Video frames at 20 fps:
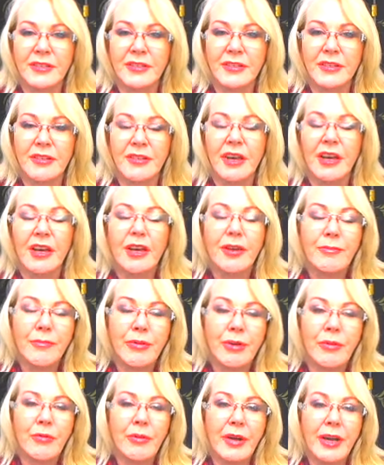So
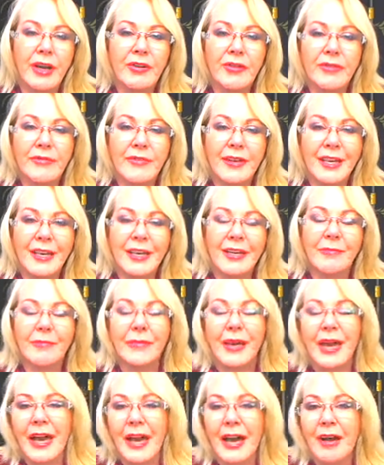beware of any
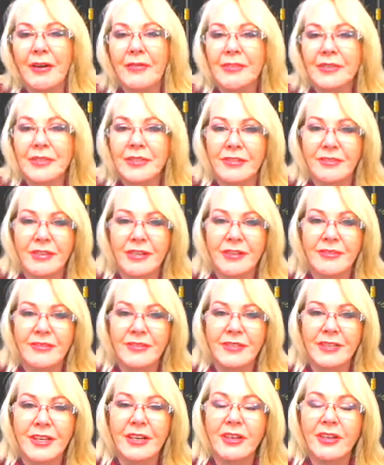power
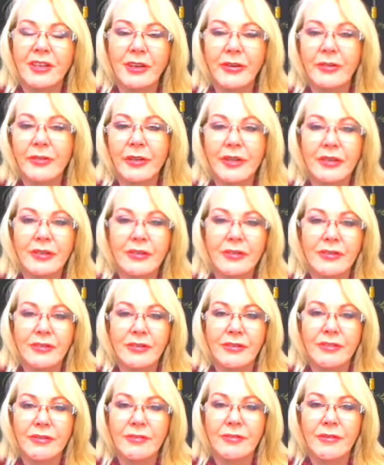struggles that are going on to
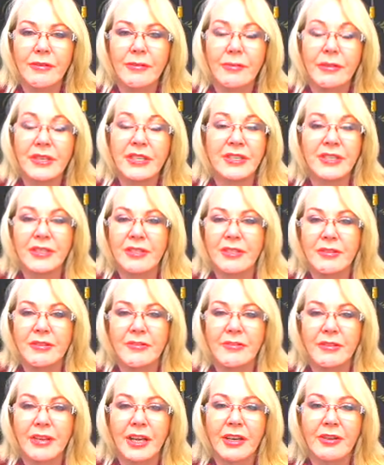do with business
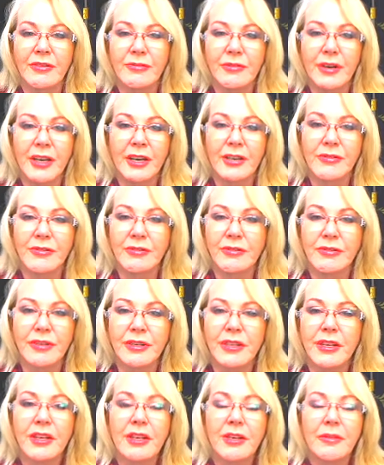and around your
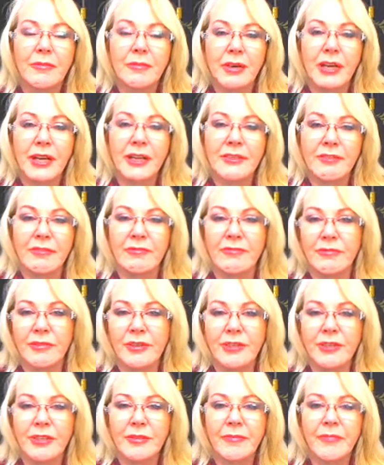place of
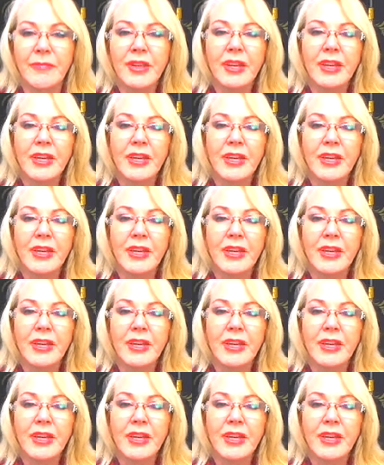work.